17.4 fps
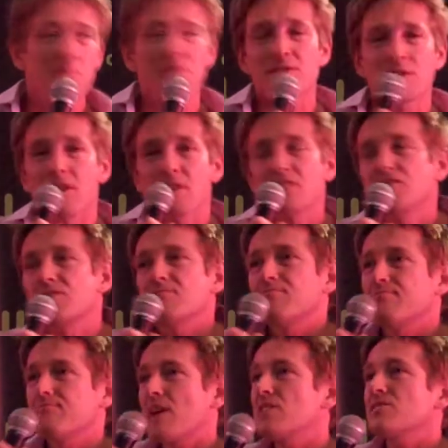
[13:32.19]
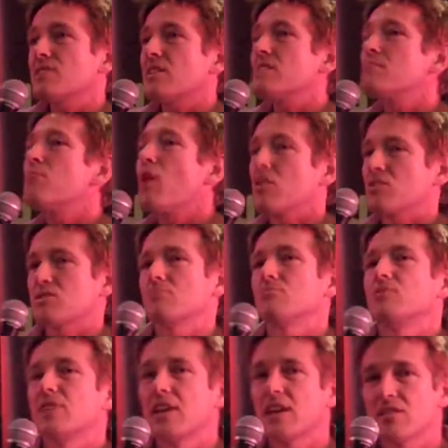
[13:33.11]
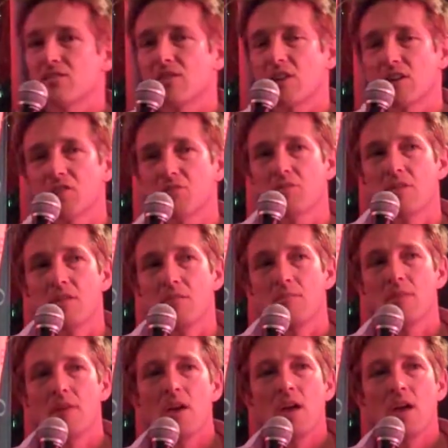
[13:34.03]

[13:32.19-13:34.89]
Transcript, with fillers: It's, you know, just basically impossible to get in touch with them.